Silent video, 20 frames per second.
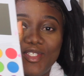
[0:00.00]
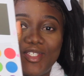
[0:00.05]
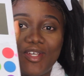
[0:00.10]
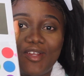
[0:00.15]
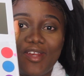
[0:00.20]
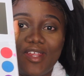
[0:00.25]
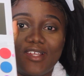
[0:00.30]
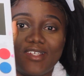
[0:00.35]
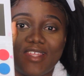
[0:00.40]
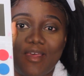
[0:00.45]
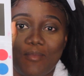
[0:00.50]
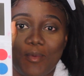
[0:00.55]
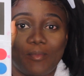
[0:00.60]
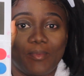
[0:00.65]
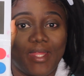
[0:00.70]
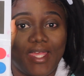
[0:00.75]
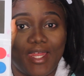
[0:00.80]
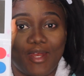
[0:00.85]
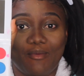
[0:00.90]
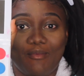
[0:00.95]
dirty because I've been
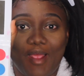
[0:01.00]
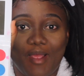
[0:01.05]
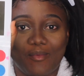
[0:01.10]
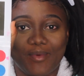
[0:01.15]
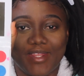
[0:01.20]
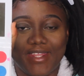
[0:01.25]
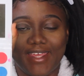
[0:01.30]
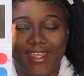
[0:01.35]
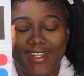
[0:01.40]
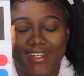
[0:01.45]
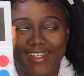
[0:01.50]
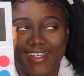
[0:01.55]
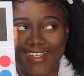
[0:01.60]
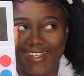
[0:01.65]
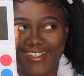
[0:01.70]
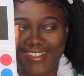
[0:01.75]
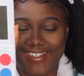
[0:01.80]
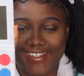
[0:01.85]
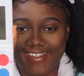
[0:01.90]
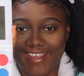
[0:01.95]
playing around with it in
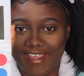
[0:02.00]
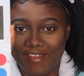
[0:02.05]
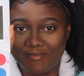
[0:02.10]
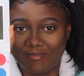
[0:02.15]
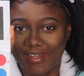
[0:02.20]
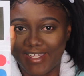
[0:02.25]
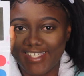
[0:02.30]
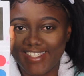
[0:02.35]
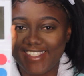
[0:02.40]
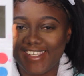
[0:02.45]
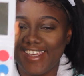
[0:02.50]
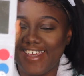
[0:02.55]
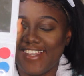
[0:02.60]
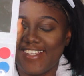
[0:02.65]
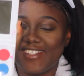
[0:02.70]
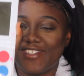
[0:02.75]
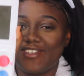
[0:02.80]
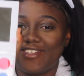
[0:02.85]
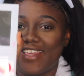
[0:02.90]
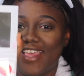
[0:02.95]
excitement.
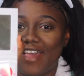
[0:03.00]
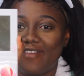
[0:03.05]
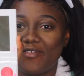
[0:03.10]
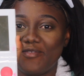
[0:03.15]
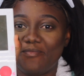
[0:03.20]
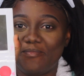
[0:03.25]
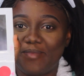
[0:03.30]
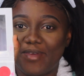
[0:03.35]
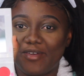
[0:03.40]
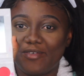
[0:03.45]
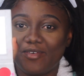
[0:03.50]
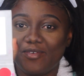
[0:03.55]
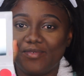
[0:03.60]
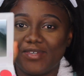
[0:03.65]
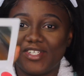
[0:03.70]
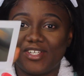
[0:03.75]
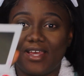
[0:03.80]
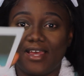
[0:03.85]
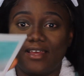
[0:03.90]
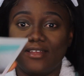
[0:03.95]
So they have a mirror,
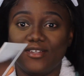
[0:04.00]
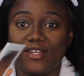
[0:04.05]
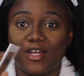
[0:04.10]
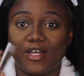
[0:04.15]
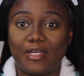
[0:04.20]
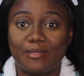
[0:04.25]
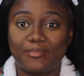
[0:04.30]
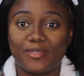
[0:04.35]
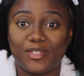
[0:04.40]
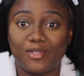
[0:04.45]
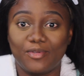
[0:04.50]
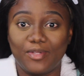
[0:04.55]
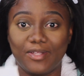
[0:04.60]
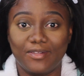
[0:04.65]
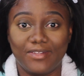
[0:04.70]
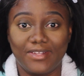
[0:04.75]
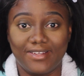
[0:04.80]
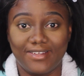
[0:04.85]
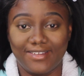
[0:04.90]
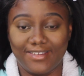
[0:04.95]
which I
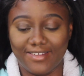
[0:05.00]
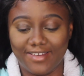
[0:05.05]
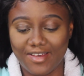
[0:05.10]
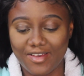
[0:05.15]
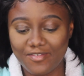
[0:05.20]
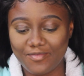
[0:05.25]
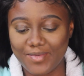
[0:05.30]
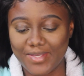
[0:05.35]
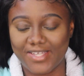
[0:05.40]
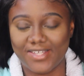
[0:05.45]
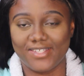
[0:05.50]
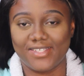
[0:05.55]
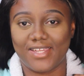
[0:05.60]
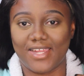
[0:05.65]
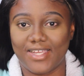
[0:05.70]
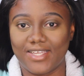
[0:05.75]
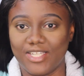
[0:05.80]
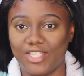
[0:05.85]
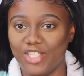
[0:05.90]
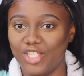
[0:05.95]
absolutely love, because
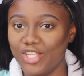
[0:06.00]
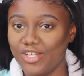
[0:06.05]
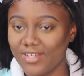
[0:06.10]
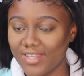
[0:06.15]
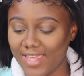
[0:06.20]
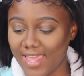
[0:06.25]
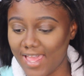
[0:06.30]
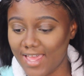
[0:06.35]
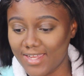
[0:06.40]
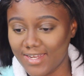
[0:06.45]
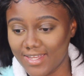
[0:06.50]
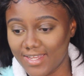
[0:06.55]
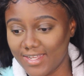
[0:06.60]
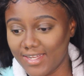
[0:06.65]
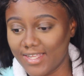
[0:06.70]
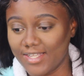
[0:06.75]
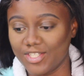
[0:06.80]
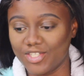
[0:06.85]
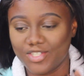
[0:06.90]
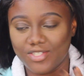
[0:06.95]
I can look at
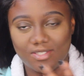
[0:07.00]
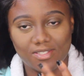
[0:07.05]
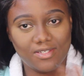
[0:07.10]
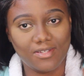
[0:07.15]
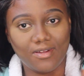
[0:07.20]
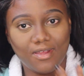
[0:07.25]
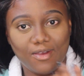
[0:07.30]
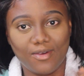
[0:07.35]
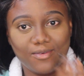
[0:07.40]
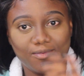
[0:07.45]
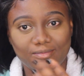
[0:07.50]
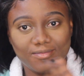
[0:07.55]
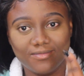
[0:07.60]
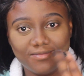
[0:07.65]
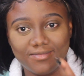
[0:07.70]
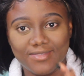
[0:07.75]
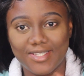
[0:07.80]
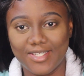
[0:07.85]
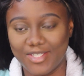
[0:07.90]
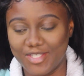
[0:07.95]
it and just, you know,
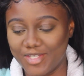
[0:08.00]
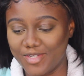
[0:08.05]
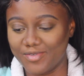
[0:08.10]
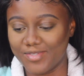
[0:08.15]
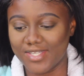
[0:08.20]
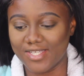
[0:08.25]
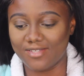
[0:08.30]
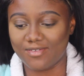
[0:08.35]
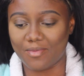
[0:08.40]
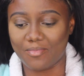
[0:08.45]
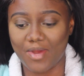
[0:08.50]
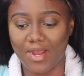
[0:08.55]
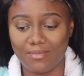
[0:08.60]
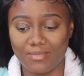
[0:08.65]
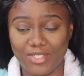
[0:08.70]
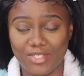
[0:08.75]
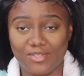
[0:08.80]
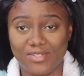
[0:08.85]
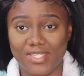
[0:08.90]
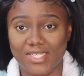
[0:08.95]
use it. So I'll
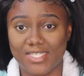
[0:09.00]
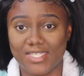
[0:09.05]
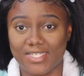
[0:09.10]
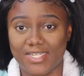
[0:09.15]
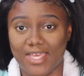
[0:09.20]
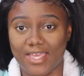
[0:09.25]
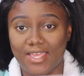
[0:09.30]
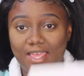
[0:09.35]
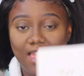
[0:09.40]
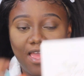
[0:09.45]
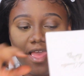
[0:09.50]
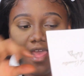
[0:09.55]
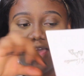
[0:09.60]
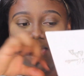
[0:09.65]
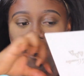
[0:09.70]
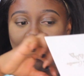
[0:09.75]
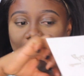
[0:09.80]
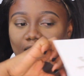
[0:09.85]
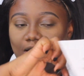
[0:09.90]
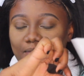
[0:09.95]
probably use it today.
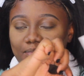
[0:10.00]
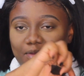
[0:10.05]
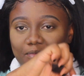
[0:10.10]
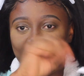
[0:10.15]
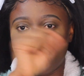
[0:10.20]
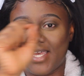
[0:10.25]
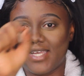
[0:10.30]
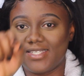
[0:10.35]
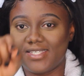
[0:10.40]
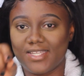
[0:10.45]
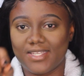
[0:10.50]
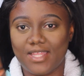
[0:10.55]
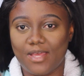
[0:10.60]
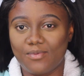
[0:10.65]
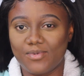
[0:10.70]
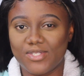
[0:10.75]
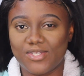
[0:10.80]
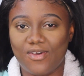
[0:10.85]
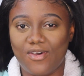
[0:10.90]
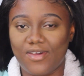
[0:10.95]
The plastic
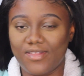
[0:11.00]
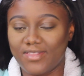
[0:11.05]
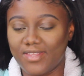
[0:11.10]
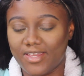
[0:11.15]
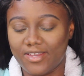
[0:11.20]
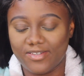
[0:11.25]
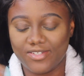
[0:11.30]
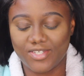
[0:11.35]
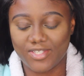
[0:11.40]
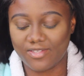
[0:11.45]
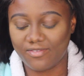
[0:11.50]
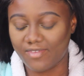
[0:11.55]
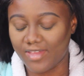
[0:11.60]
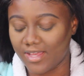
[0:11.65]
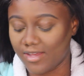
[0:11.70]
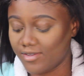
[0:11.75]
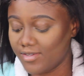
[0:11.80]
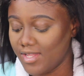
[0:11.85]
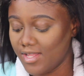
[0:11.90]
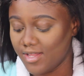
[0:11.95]
that was on there just
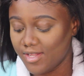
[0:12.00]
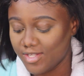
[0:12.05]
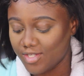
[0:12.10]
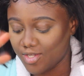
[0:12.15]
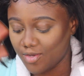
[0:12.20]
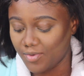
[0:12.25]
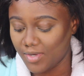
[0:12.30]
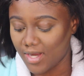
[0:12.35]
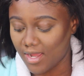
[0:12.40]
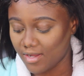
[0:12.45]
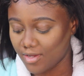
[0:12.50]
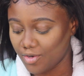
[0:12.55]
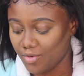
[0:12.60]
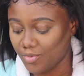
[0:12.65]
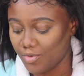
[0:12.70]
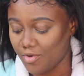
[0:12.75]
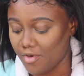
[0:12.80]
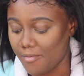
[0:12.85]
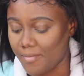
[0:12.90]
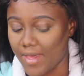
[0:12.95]
fell, so we're not going to
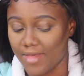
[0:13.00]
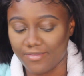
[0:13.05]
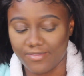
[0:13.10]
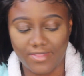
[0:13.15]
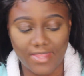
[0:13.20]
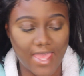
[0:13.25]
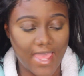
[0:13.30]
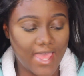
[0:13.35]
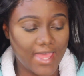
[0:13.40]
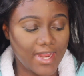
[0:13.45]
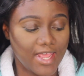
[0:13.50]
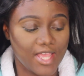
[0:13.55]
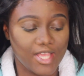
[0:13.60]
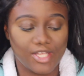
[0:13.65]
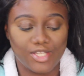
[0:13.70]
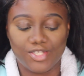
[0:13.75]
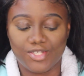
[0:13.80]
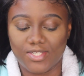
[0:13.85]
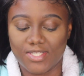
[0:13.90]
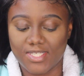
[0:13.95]
worry about that.
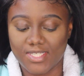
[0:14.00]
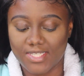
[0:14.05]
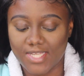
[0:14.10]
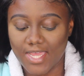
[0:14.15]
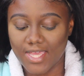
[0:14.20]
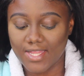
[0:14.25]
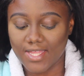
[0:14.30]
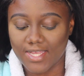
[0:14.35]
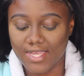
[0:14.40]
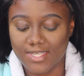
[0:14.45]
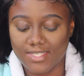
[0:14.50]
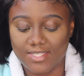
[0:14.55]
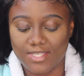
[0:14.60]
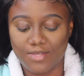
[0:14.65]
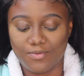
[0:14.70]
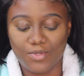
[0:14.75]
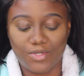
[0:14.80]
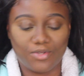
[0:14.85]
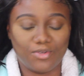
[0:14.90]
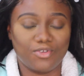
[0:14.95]
So today, like I
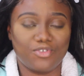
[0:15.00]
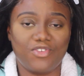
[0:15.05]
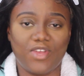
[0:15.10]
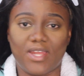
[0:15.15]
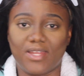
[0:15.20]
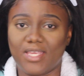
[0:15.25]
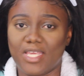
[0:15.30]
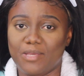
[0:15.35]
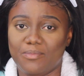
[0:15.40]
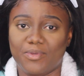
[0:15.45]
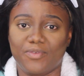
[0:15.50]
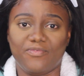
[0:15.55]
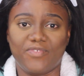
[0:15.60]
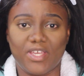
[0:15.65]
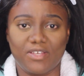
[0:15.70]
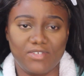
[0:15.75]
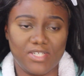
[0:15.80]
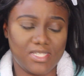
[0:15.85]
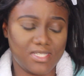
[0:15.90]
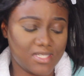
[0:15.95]
said, we're going to try to keep it
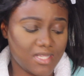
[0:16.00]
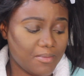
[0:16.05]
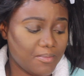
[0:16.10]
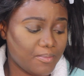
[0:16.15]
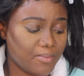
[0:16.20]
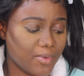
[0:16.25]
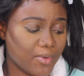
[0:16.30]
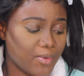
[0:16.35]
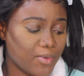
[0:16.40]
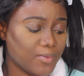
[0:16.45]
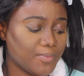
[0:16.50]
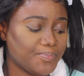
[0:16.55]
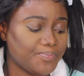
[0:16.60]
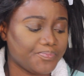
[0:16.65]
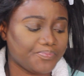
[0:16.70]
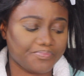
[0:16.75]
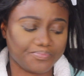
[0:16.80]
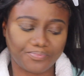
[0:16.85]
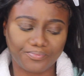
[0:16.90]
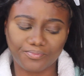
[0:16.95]
very simple.
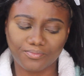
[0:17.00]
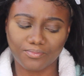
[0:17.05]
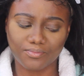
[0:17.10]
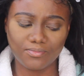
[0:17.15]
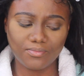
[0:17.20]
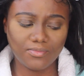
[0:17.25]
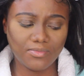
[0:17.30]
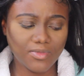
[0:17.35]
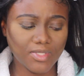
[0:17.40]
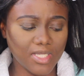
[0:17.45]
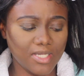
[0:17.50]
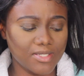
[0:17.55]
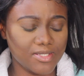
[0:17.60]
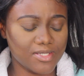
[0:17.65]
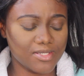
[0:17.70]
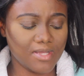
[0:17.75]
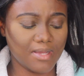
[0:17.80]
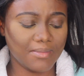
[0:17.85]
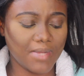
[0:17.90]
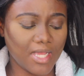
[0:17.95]

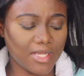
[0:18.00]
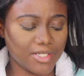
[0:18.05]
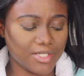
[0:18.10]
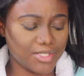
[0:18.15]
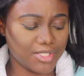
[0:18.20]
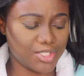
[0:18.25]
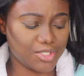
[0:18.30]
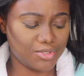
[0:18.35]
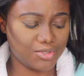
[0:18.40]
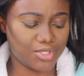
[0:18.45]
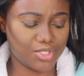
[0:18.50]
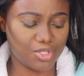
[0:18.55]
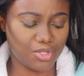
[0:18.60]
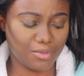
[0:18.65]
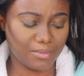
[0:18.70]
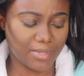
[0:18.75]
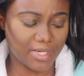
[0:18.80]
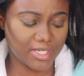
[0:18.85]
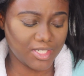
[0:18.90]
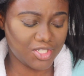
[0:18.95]
So I'm not going to do
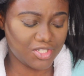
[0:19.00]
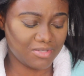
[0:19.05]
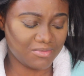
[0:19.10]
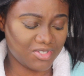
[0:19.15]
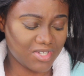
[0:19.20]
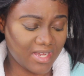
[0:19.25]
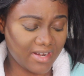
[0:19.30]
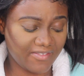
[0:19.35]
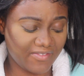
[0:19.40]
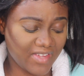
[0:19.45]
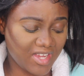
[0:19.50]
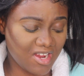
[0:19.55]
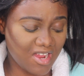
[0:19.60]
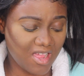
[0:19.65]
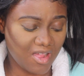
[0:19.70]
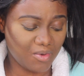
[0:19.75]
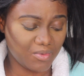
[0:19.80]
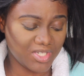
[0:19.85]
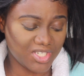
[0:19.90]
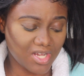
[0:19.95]
too much. So I'm trying to figure
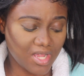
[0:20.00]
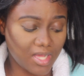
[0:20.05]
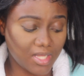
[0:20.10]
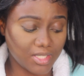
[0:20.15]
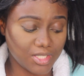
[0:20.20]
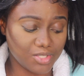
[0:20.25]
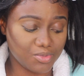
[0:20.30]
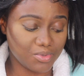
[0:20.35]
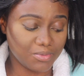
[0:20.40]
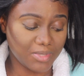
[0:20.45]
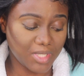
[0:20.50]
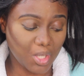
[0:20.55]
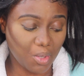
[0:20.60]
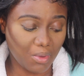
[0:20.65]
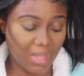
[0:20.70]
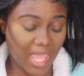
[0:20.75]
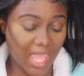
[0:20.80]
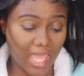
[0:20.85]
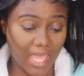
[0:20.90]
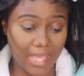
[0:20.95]
out which colors would be
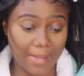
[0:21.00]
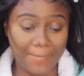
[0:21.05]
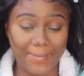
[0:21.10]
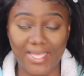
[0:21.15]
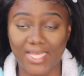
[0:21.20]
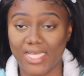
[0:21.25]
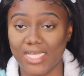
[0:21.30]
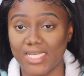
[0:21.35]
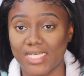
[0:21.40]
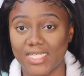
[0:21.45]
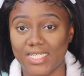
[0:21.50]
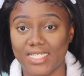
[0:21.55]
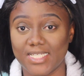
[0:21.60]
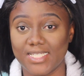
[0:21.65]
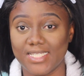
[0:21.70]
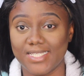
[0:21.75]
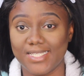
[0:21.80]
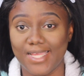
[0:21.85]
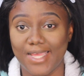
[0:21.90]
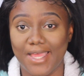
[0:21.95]
okay,
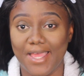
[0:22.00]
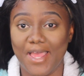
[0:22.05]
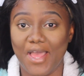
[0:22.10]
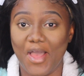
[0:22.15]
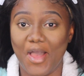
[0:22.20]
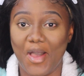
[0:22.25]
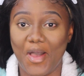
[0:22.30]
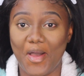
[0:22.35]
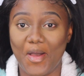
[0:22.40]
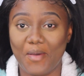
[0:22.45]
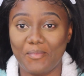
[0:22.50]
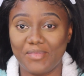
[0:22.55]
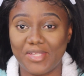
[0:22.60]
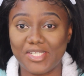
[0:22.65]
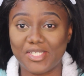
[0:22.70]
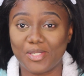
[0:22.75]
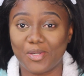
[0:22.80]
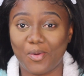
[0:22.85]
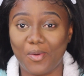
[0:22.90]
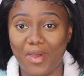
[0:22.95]
because
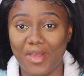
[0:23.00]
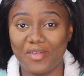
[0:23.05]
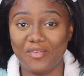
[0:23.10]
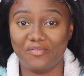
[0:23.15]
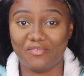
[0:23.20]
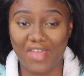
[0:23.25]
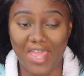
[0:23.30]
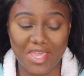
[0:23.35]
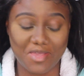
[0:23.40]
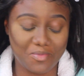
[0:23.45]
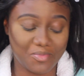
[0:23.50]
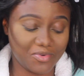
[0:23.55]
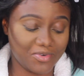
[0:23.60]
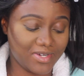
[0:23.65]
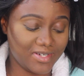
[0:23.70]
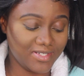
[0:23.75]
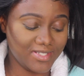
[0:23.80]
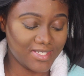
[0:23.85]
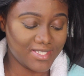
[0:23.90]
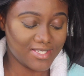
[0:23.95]
these are quite
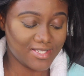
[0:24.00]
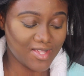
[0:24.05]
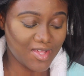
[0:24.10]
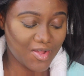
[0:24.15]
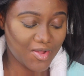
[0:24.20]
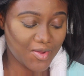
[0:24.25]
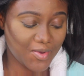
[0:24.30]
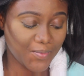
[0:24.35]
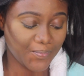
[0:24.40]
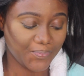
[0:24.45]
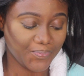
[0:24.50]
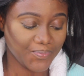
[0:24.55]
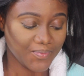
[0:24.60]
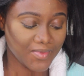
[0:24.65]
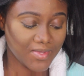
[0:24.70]
vibrant. So